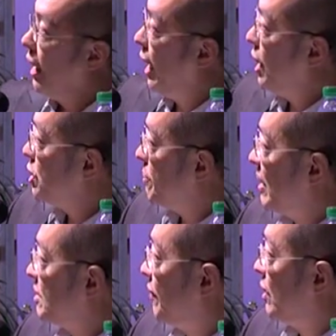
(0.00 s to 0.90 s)
Asia
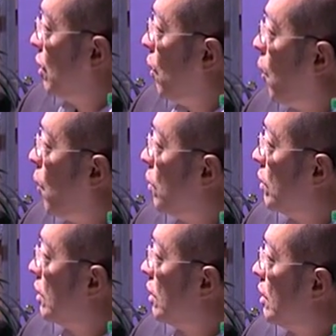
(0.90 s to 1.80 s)
Pacific in the
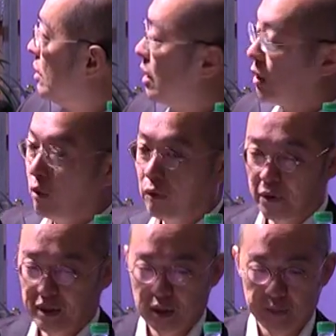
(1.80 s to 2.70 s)
whole growth
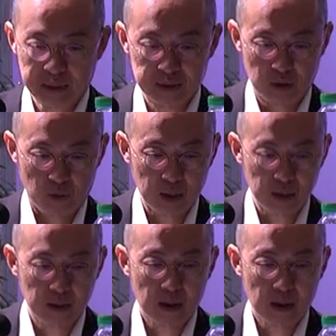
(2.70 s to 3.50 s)
was a little bit slower,